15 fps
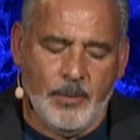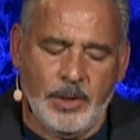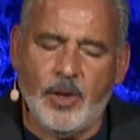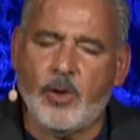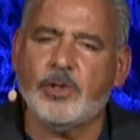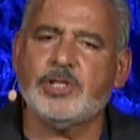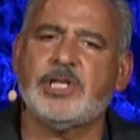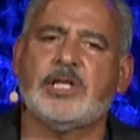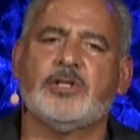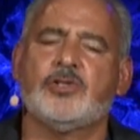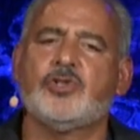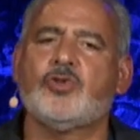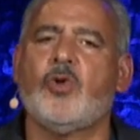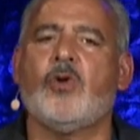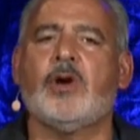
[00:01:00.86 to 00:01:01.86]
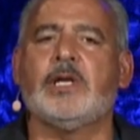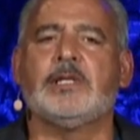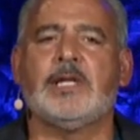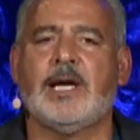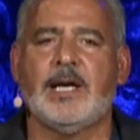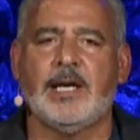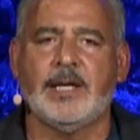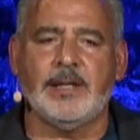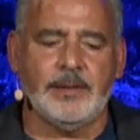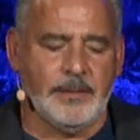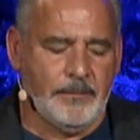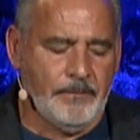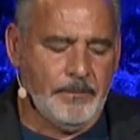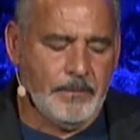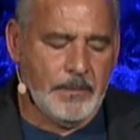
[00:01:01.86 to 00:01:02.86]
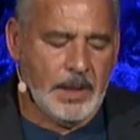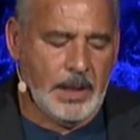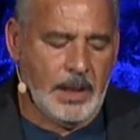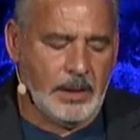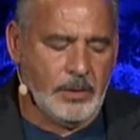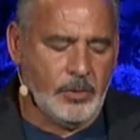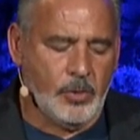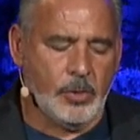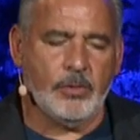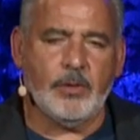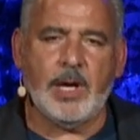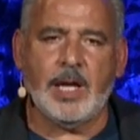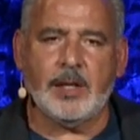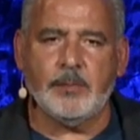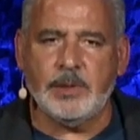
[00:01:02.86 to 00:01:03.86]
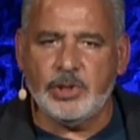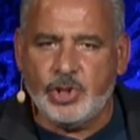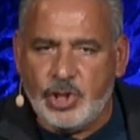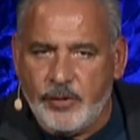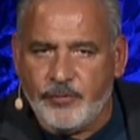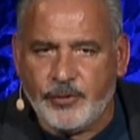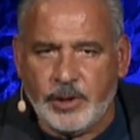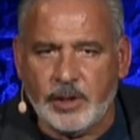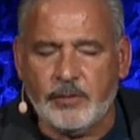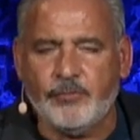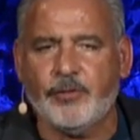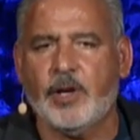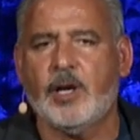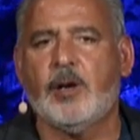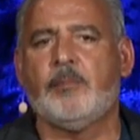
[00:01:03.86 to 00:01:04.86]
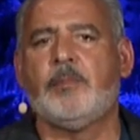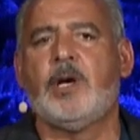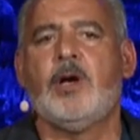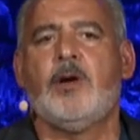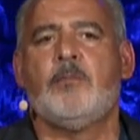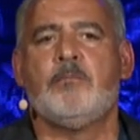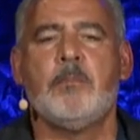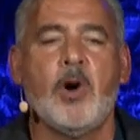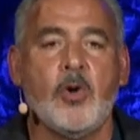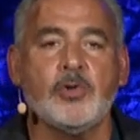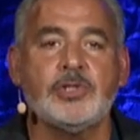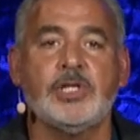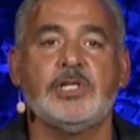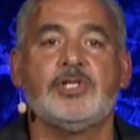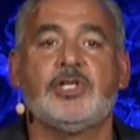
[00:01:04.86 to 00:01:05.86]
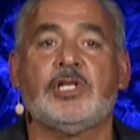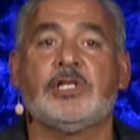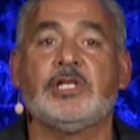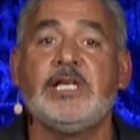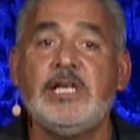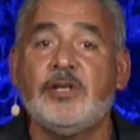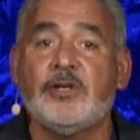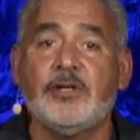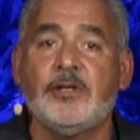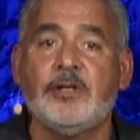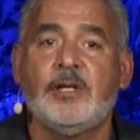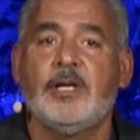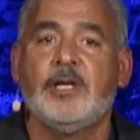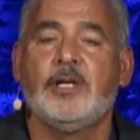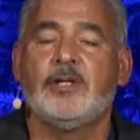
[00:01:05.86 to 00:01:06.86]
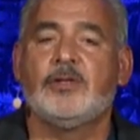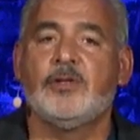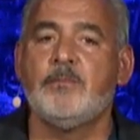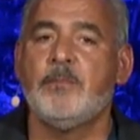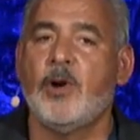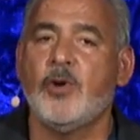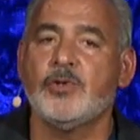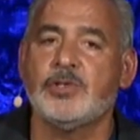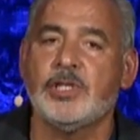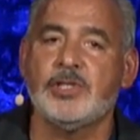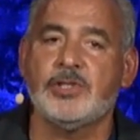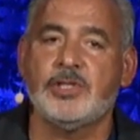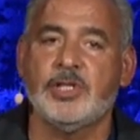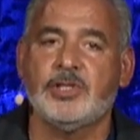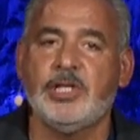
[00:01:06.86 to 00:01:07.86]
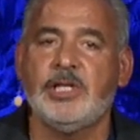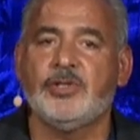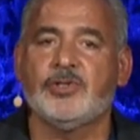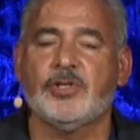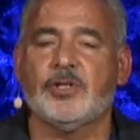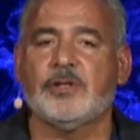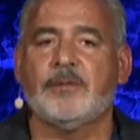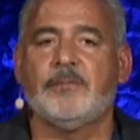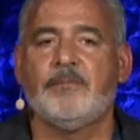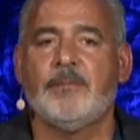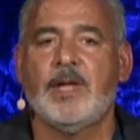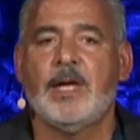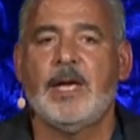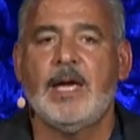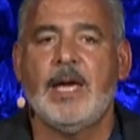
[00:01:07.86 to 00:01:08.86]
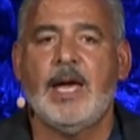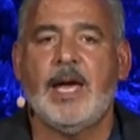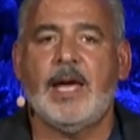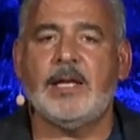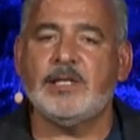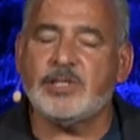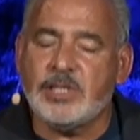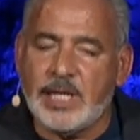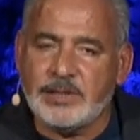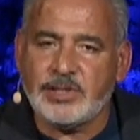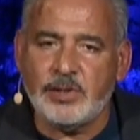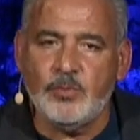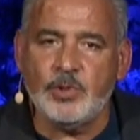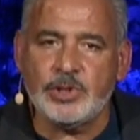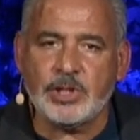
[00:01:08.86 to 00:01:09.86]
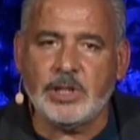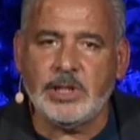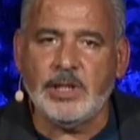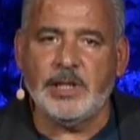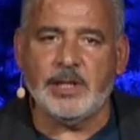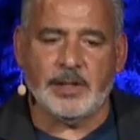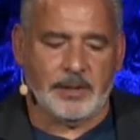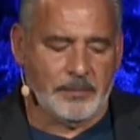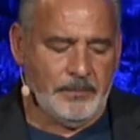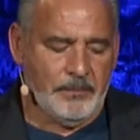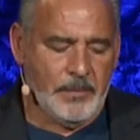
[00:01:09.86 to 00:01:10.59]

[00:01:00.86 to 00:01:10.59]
we noticed that the storyline in Deuteronomy shifted from Moses the leader to Moses the teacher. And his lesson was clear